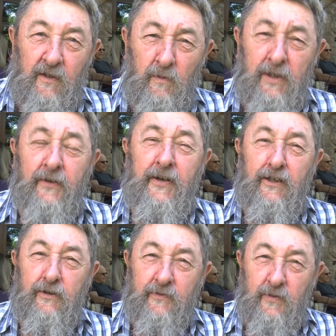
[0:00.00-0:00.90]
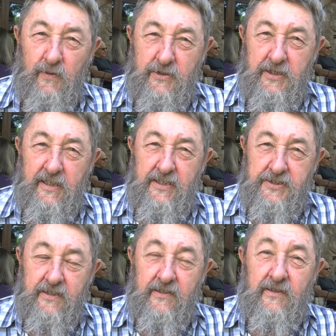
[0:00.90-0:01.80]
Well, no, of course it
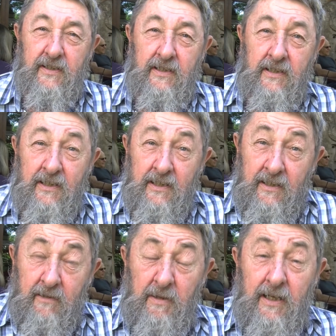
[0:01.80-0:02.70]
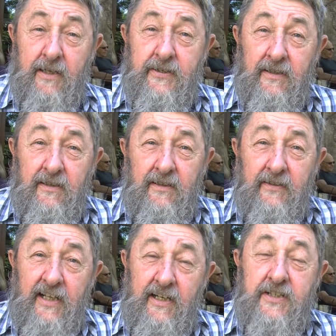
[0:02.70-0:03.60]
isn't. But
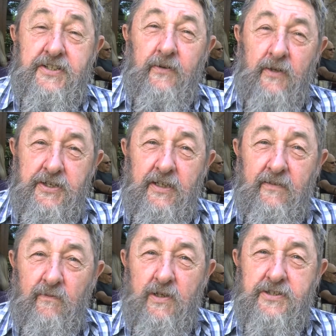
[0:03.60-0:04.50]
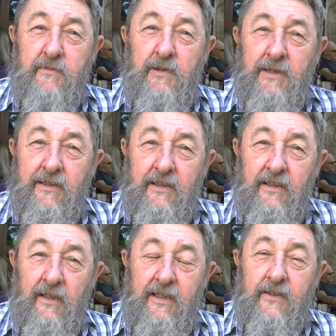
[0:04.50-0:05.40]
that is the received wisdom among the
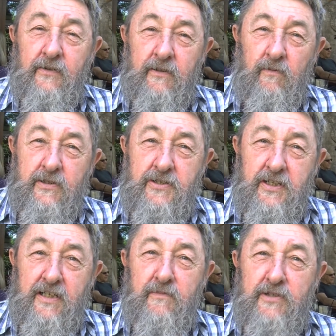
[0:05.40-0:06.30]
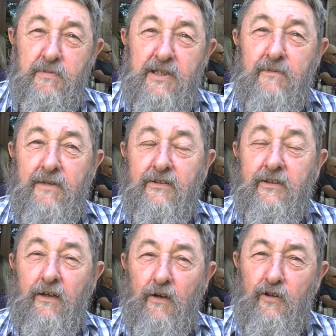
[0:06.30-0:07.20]
electorate, which seems to be among
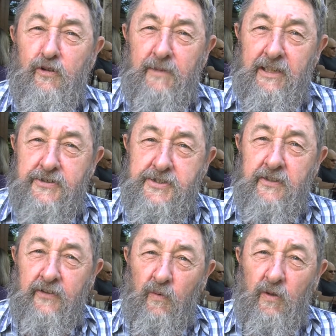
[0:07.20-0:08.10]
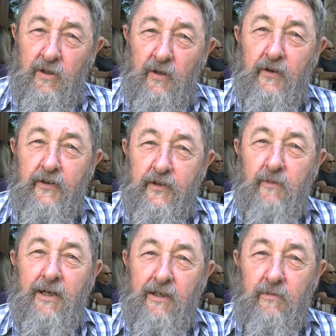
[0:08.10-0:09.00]
the gloomiest in the world at the
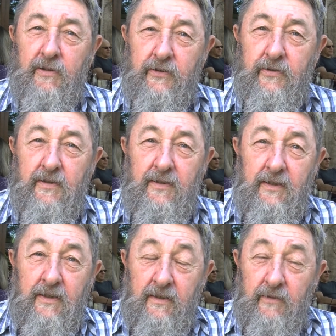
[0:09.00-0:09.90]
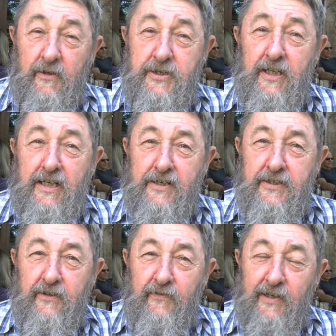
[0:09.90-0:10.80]
moment, resigned
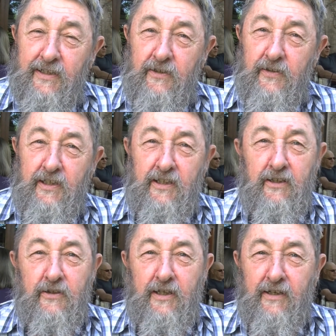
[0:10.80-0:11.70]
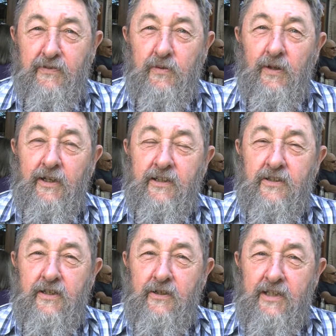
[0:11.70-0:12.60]
to the fact that they're going to have to
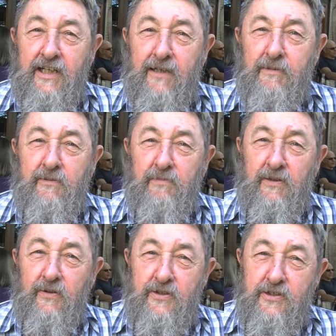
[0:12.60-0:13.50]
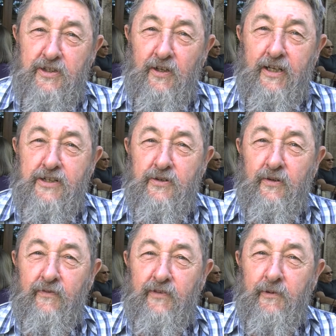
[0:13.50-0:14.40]
elect Tony Abbott because he's the
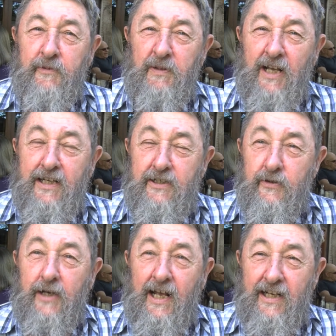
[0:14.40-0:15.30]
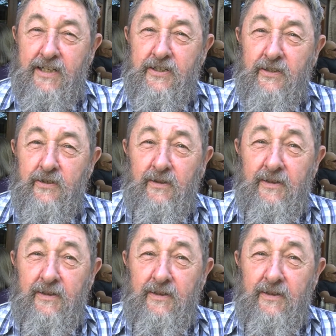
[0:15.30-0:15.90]
lesser of the hated,